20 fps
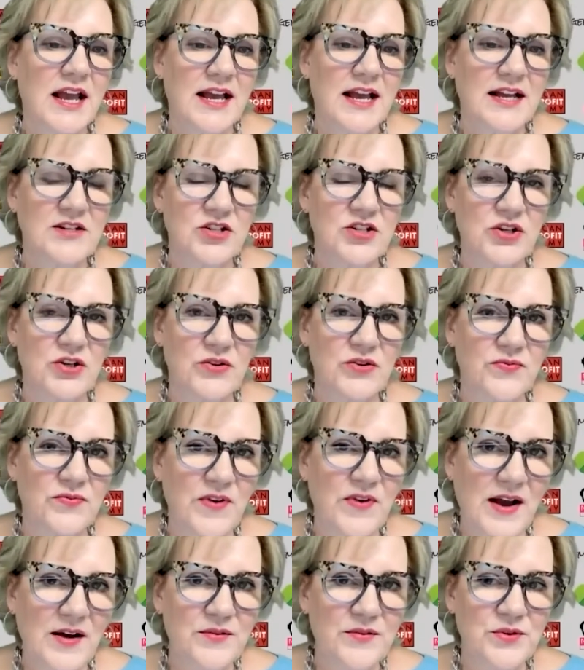and to your
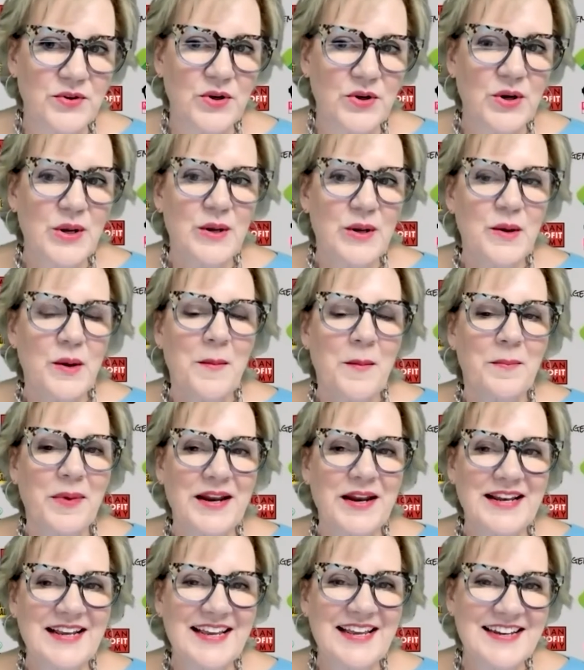founder, but
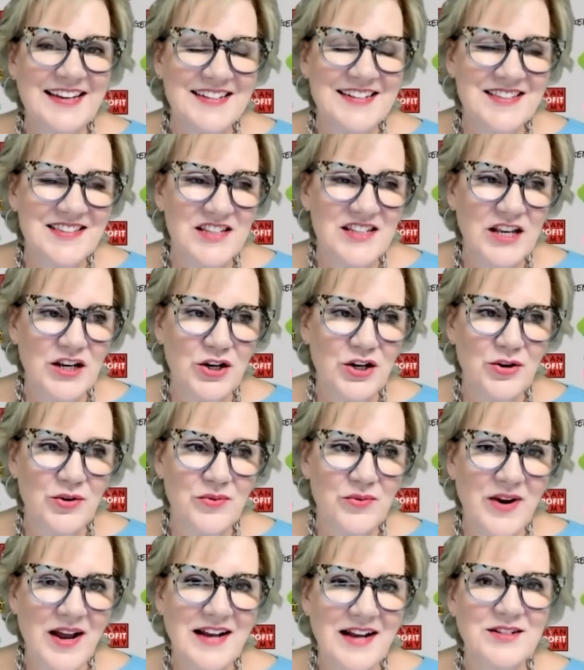it is
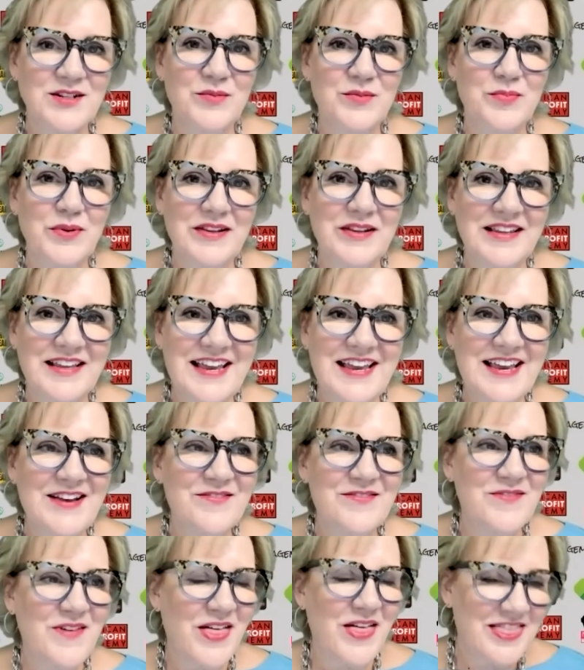incorrect to believe
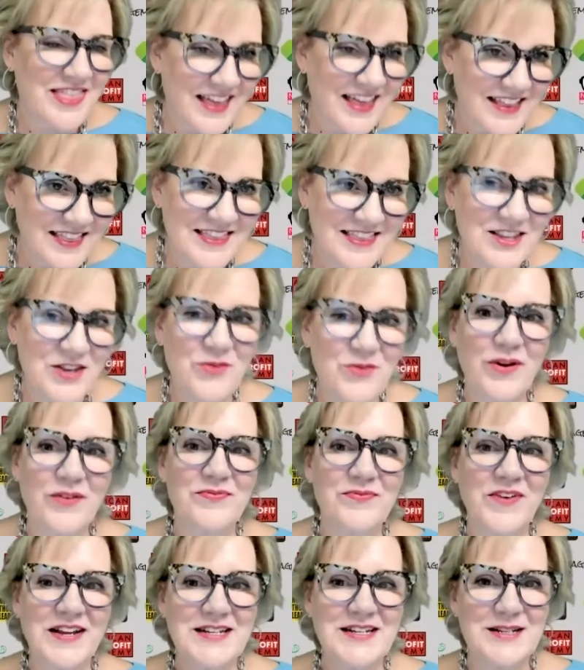that you are
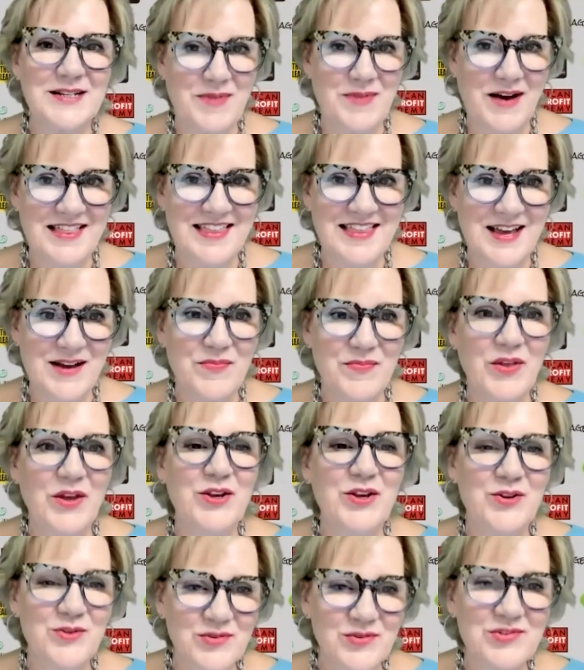funded by them, that
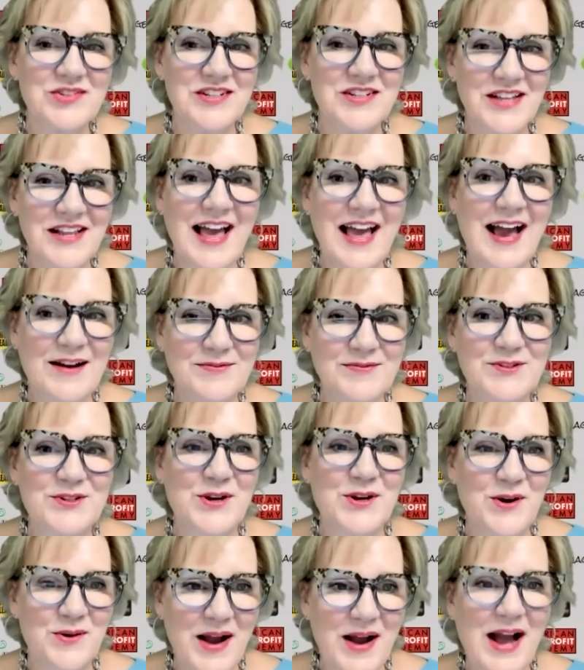you still have to
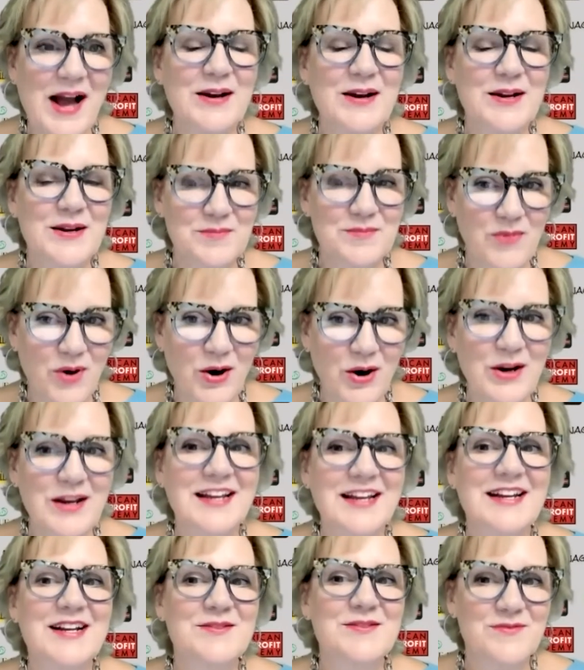go out and market
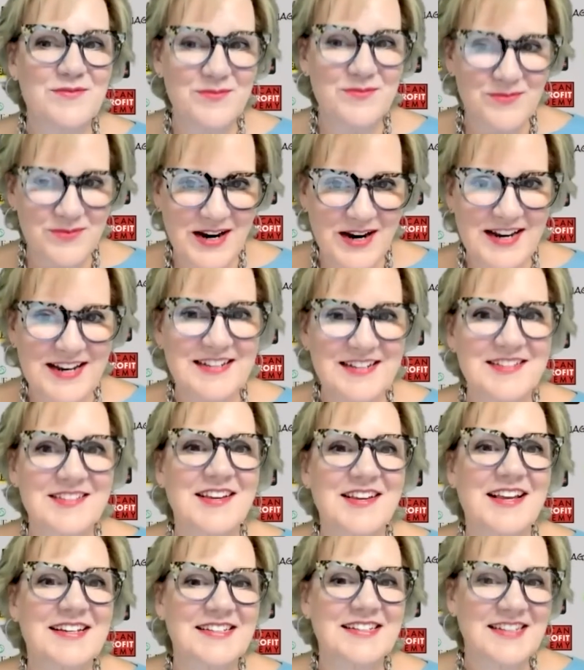and raise
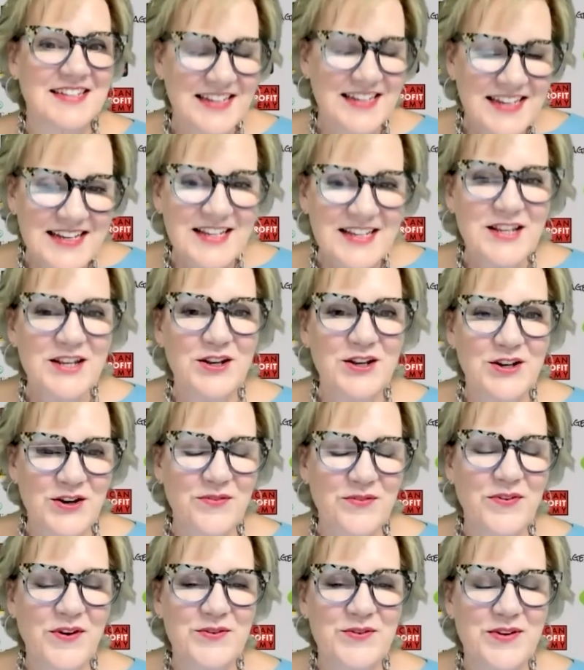and, you know,
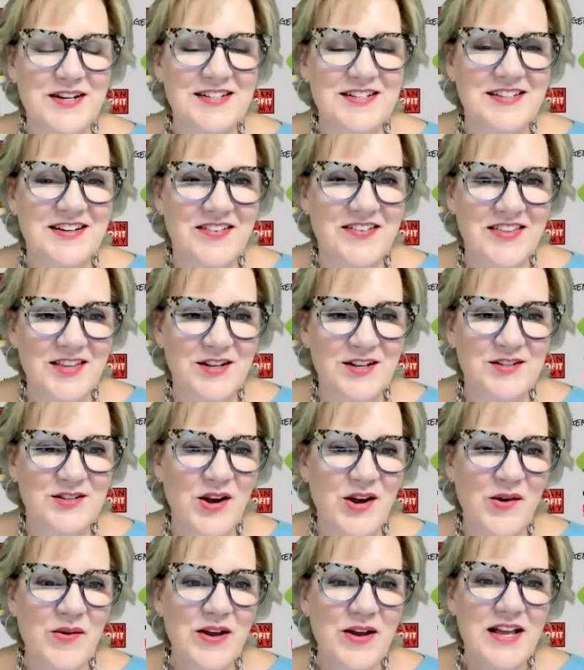fundraise and everything.
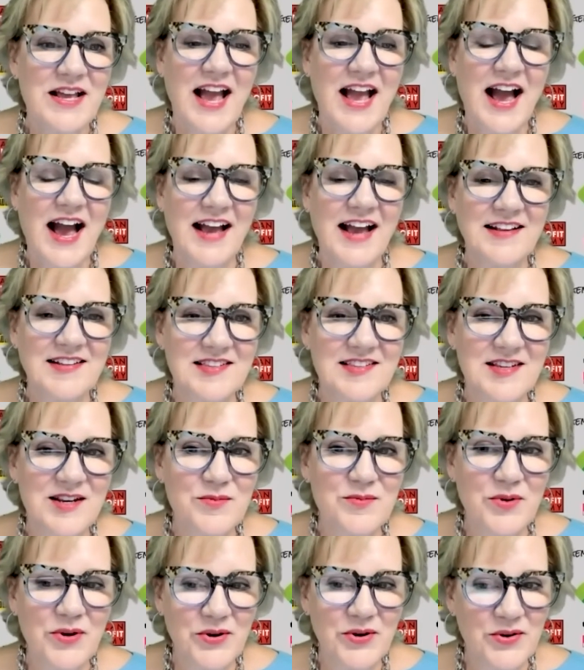So I see
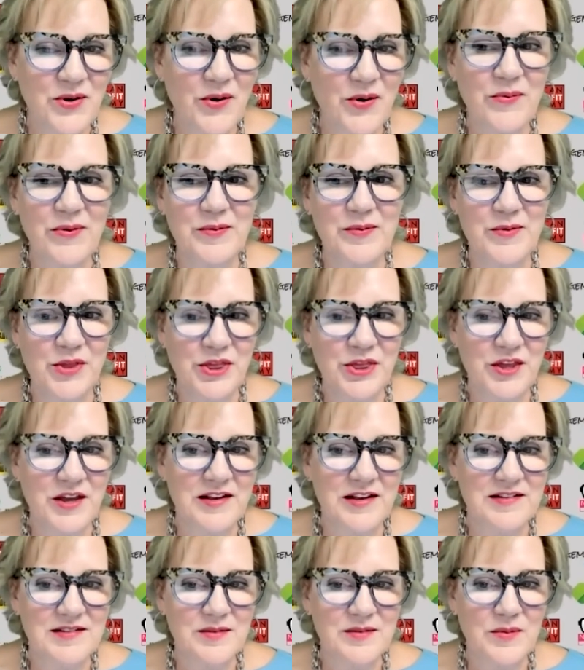where you're going with
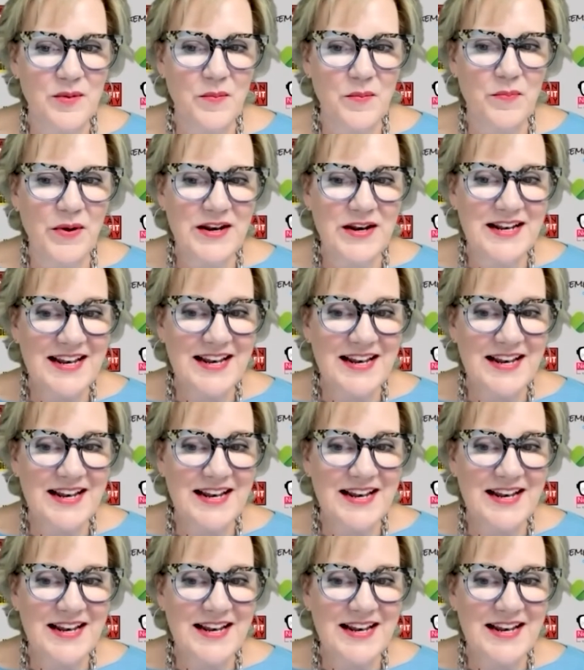this, but